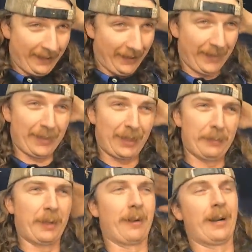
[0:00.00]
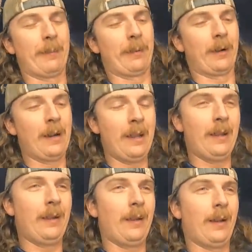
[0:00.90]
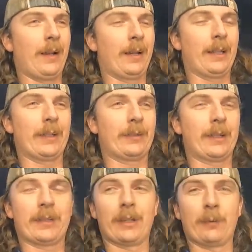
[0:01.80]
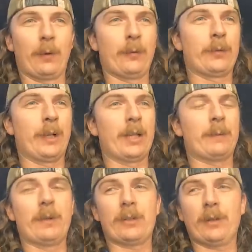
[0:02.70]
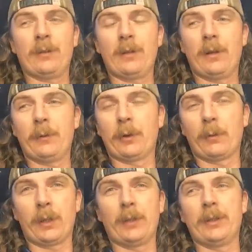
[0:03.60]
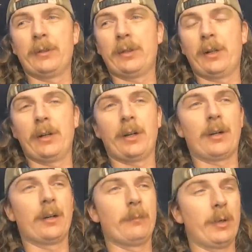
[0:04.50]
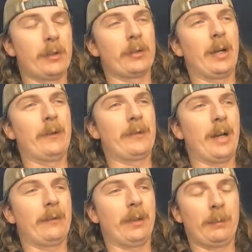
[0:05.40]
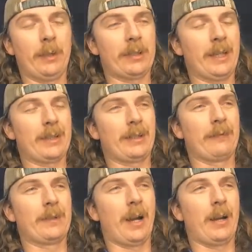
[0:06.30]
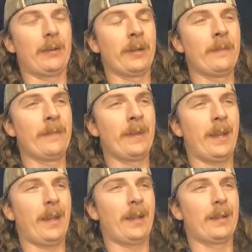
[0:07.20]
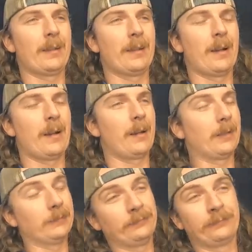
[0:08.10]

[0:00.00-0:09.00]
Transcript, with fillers: this thing's gonna be a ripper. I gotta get that, like I said, tomorrow, transmission. I'm gonna work on the interior, measure drive shaft, get a bunch of that stuff dialed, and uh,